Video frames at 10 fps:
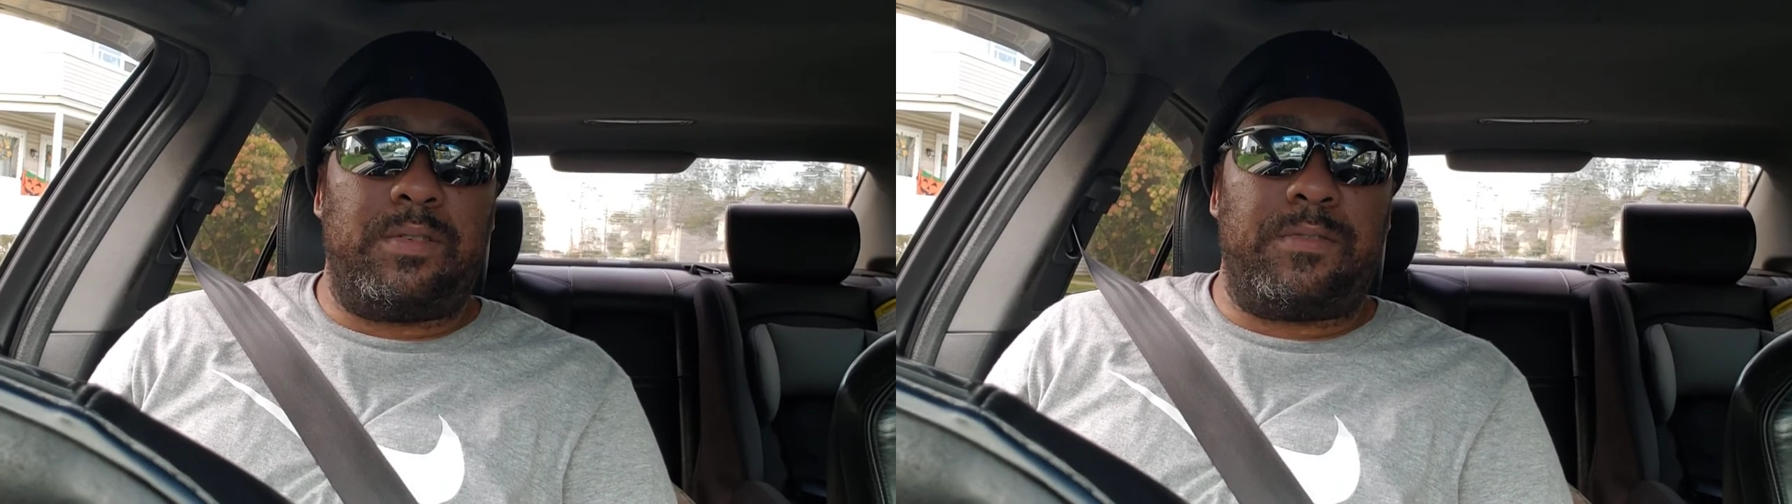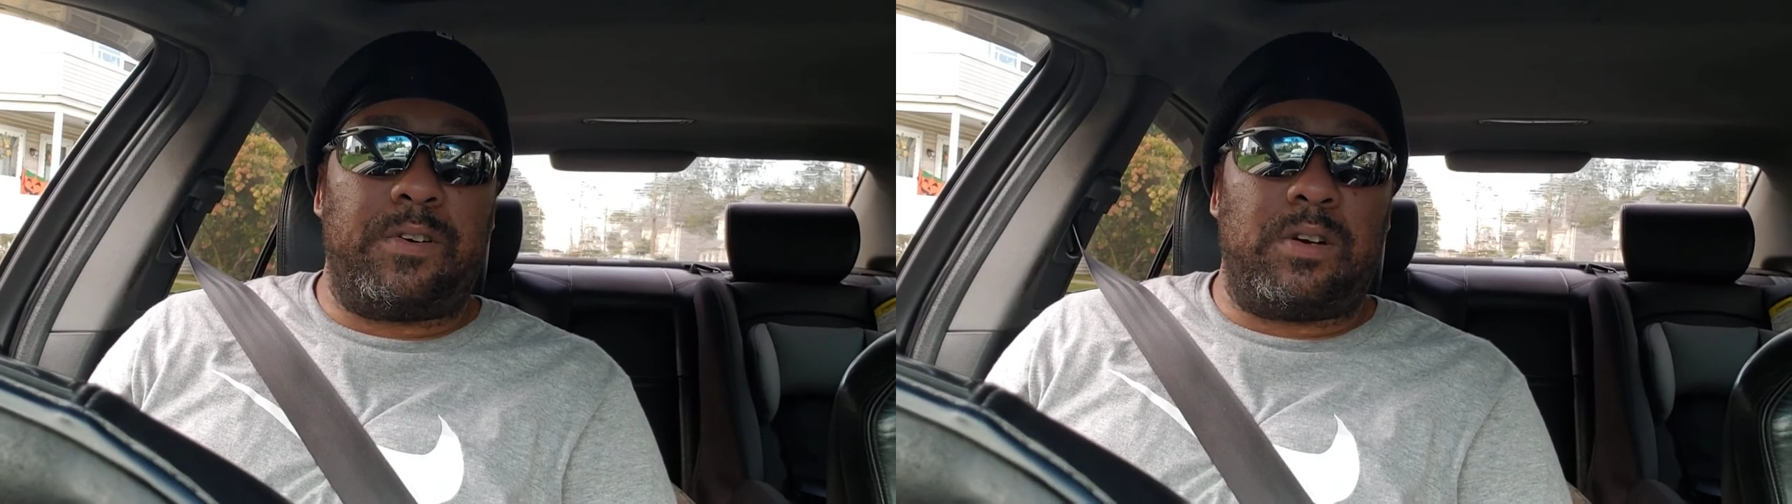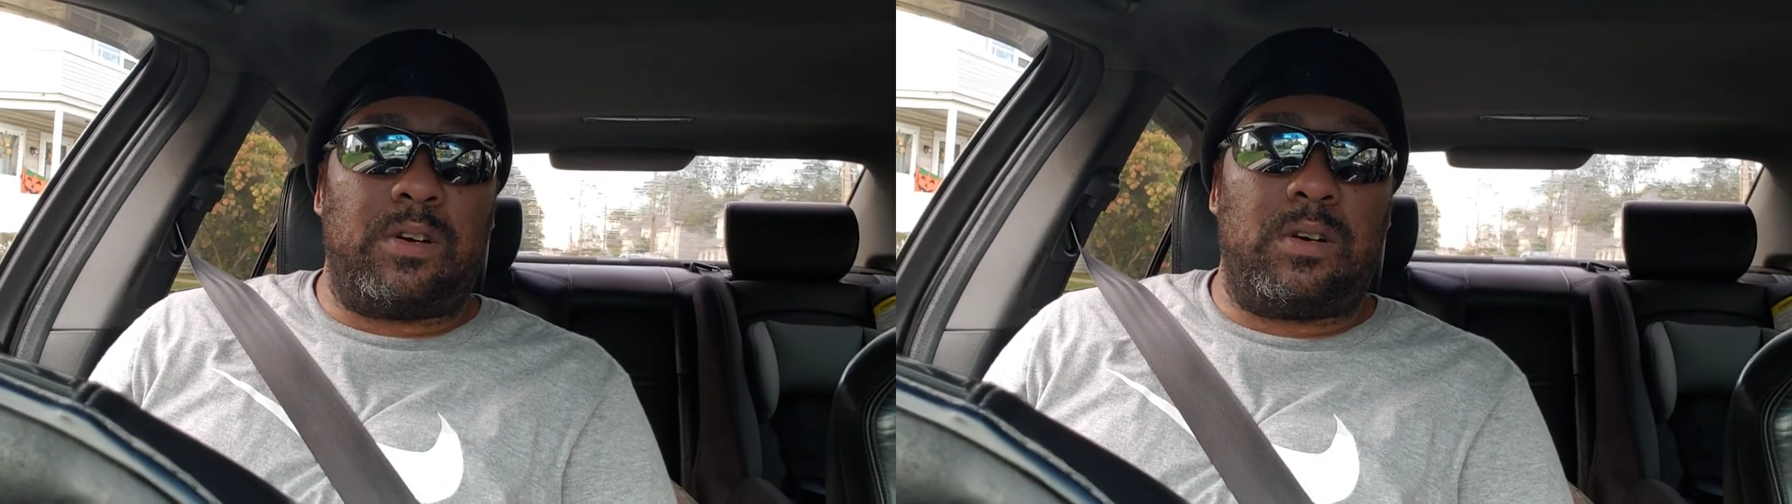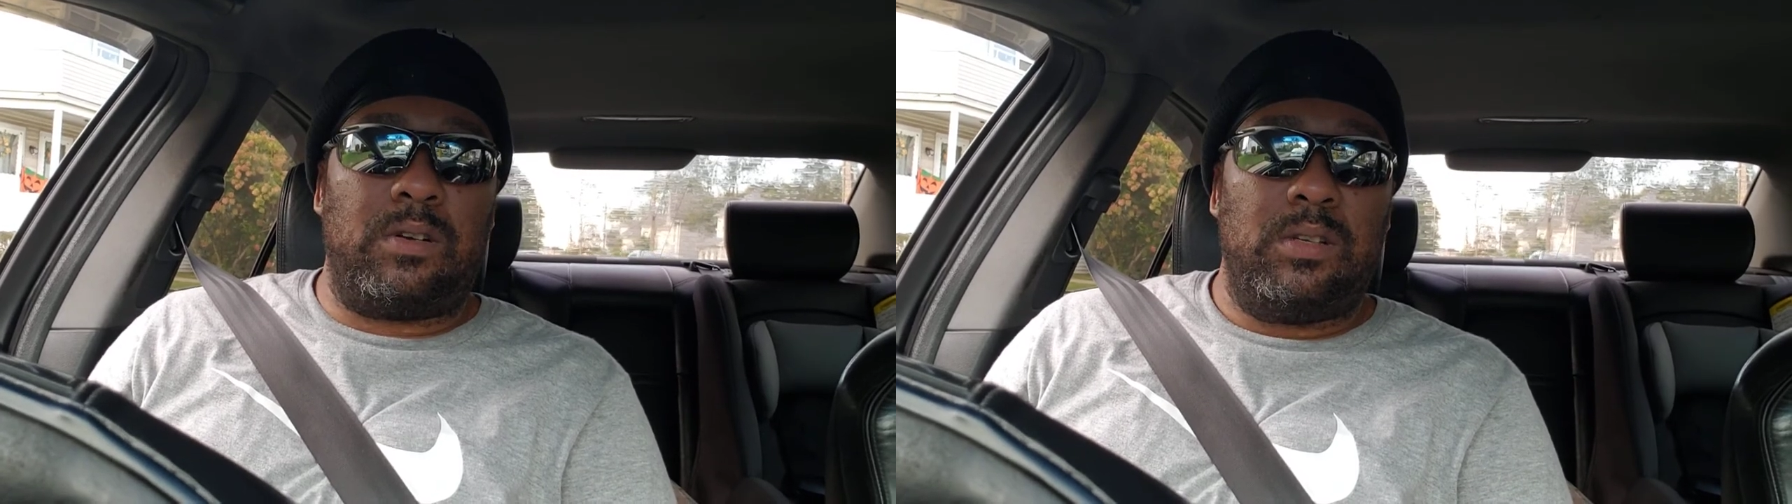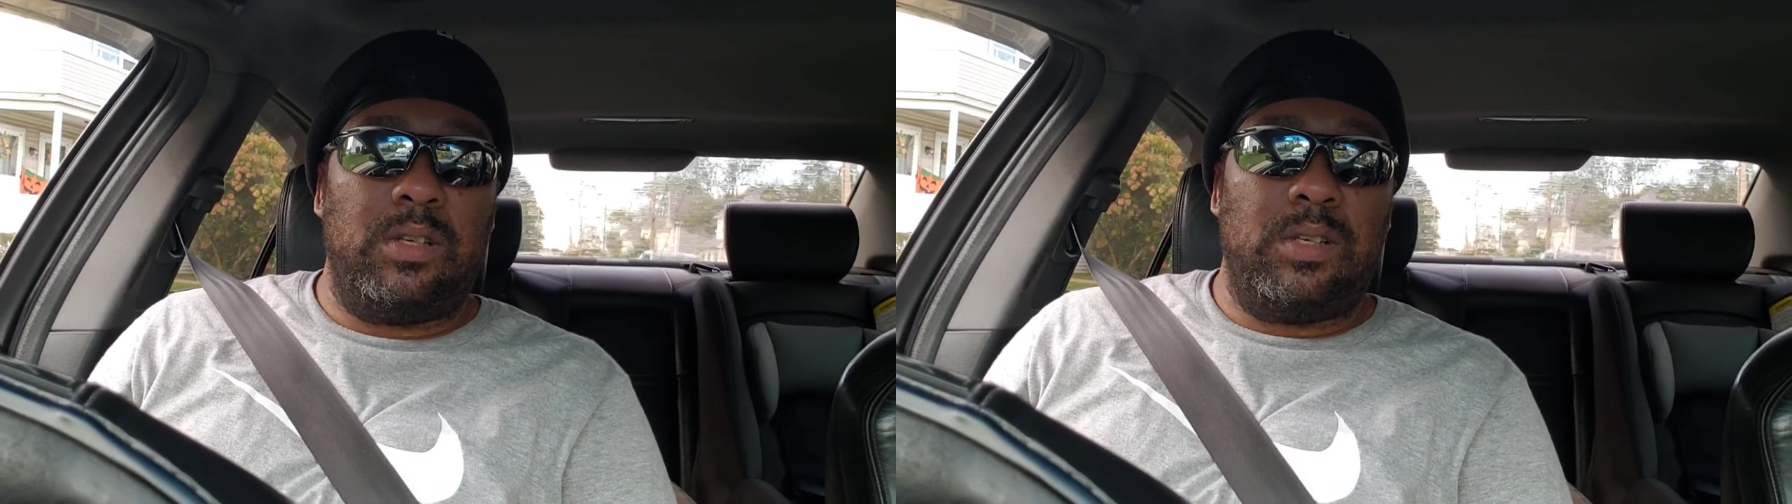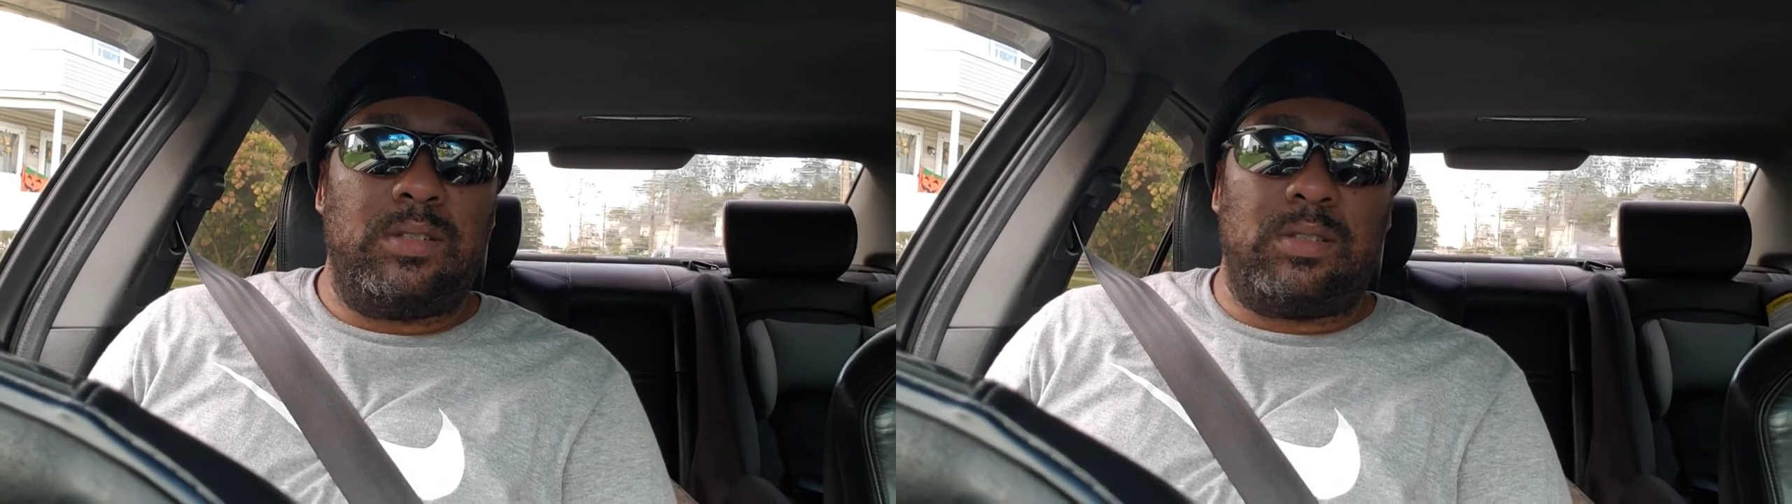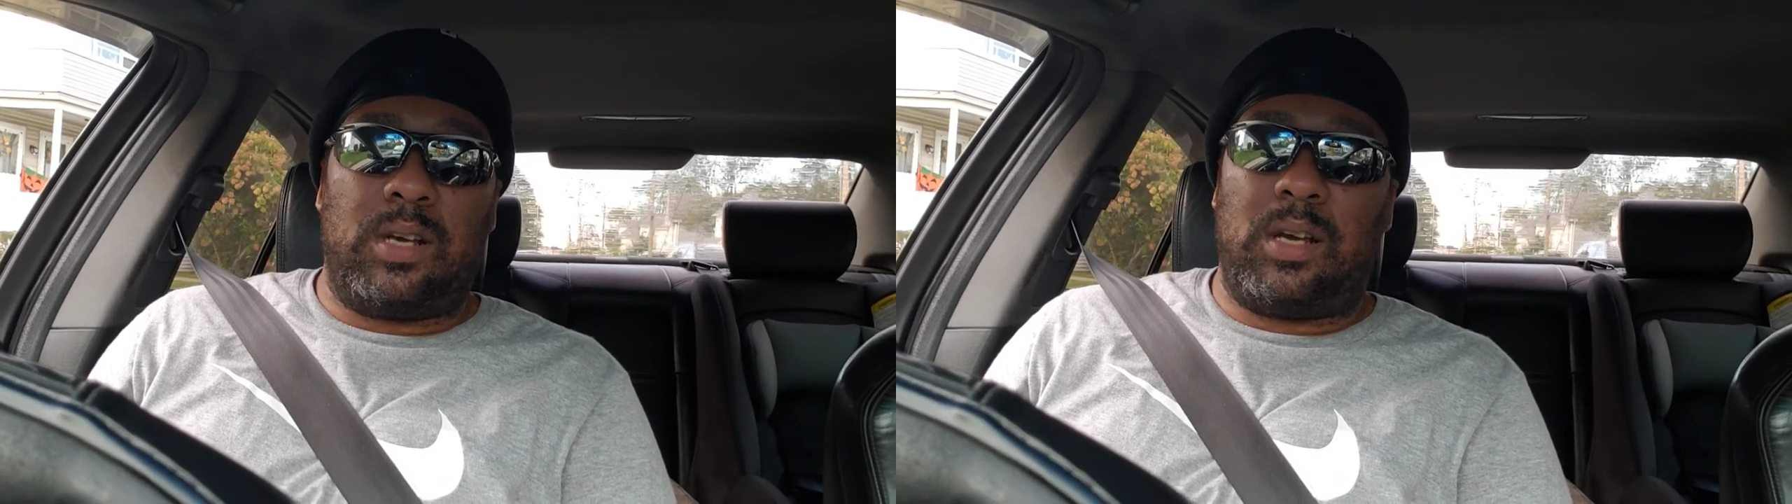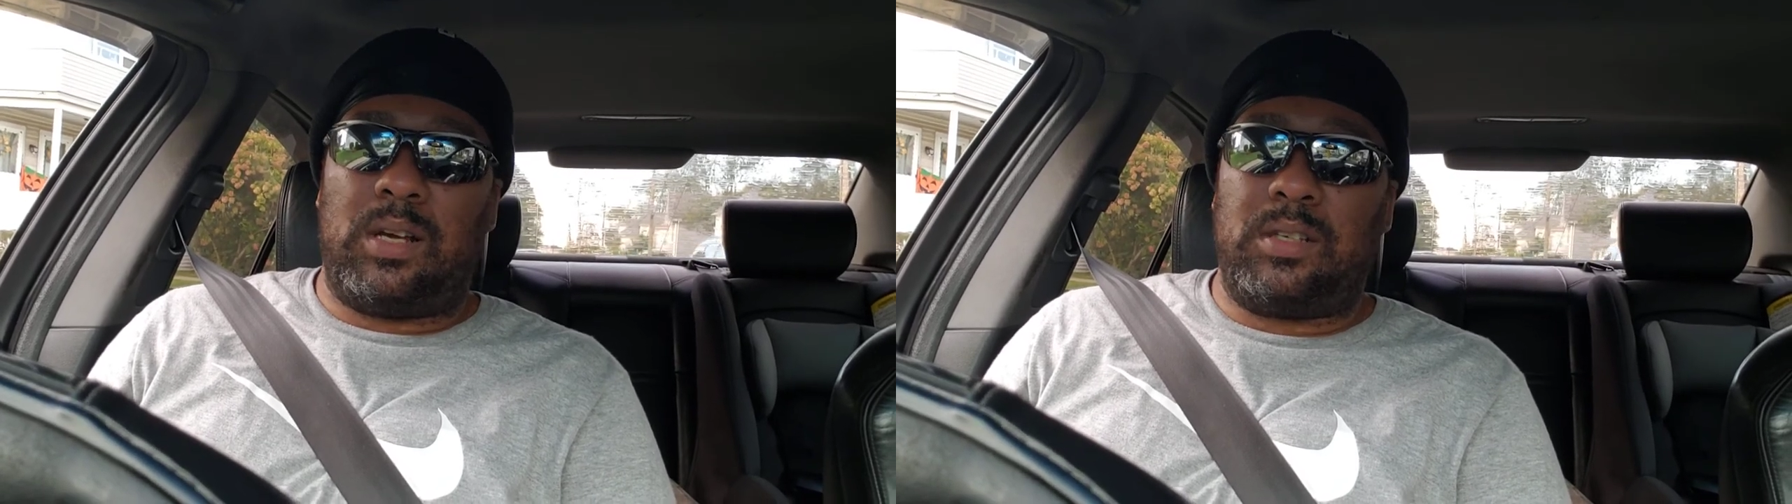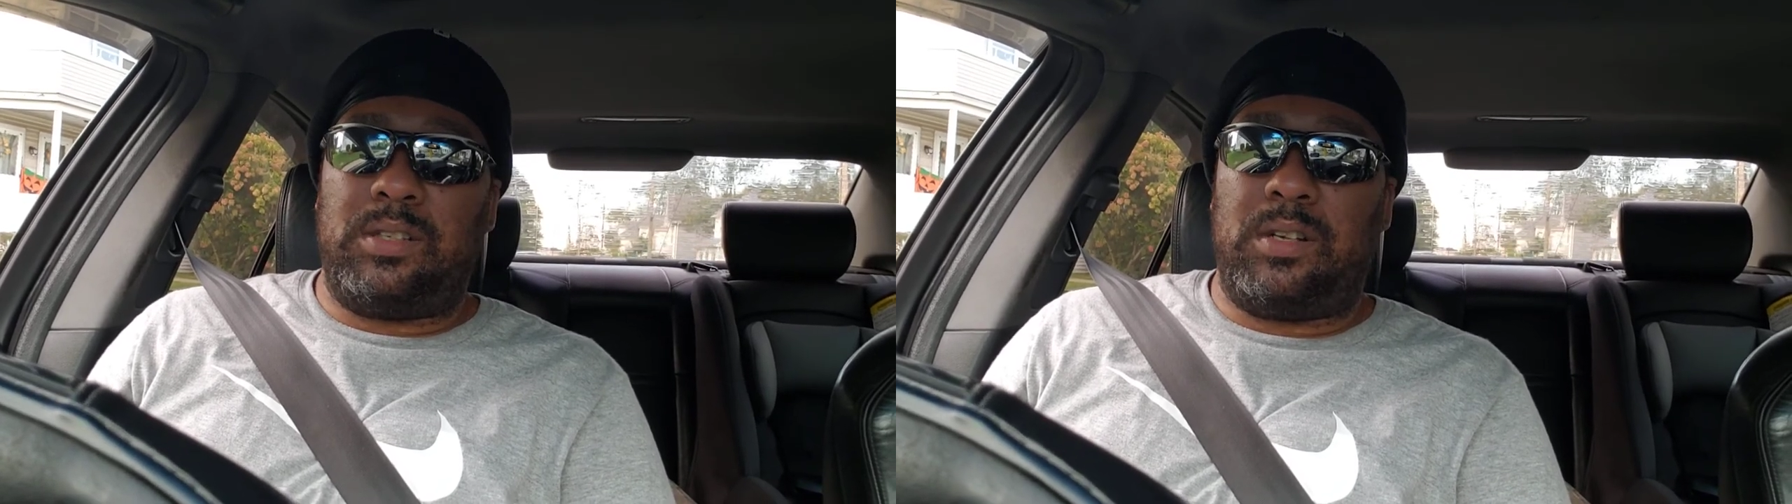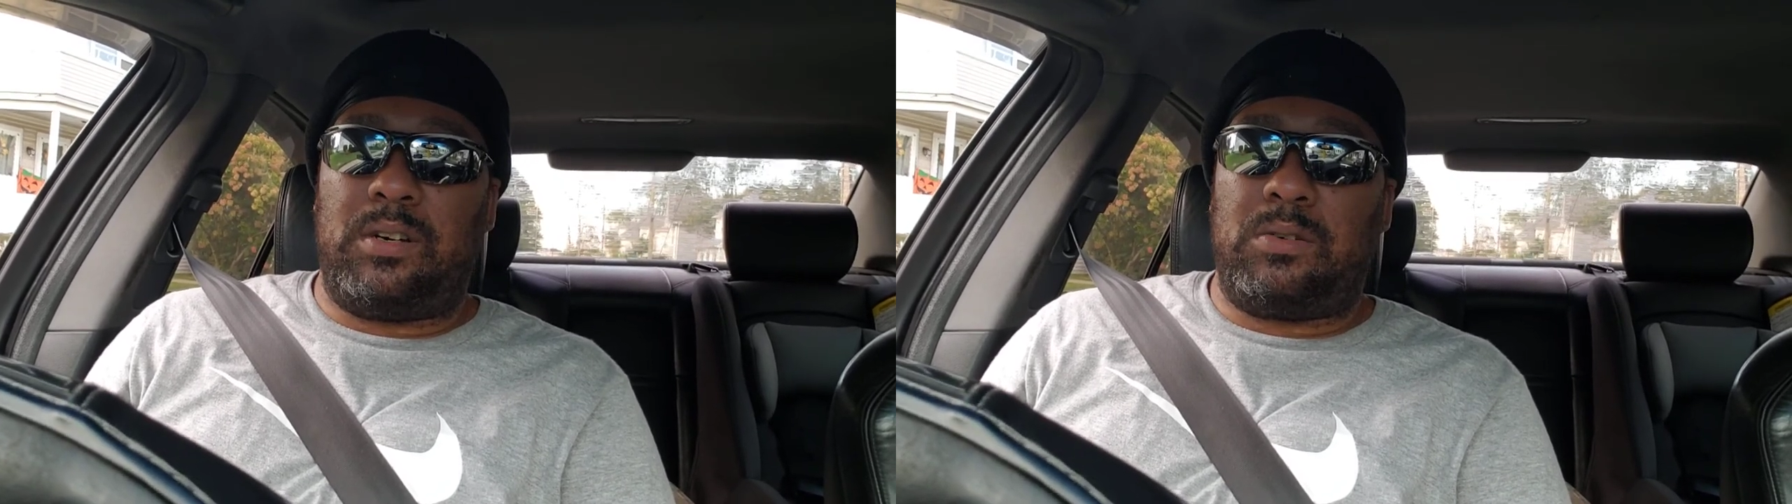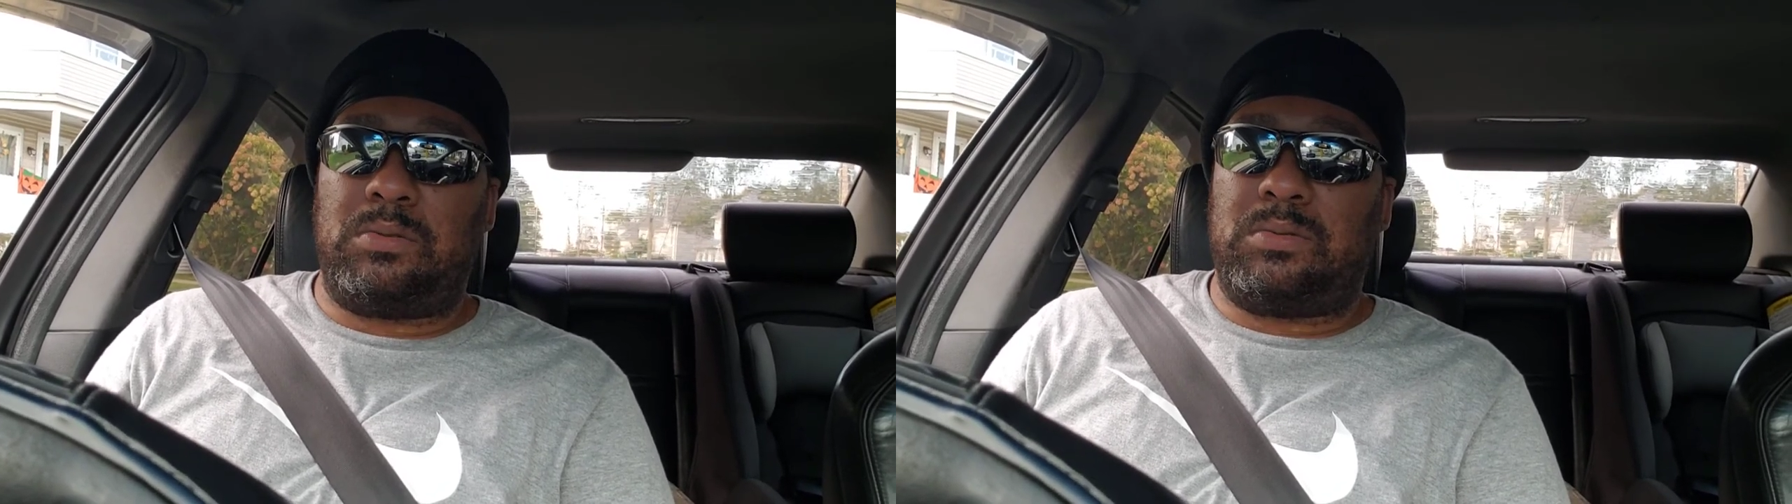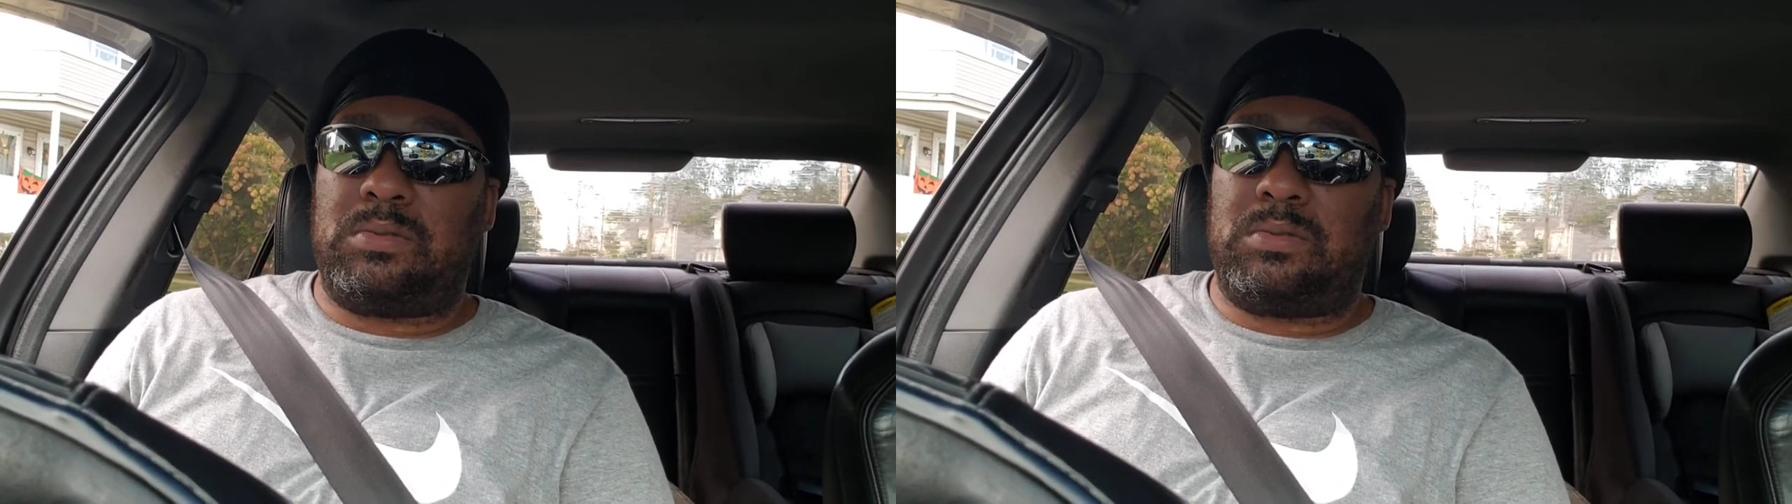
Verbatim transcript: for, uh, you know,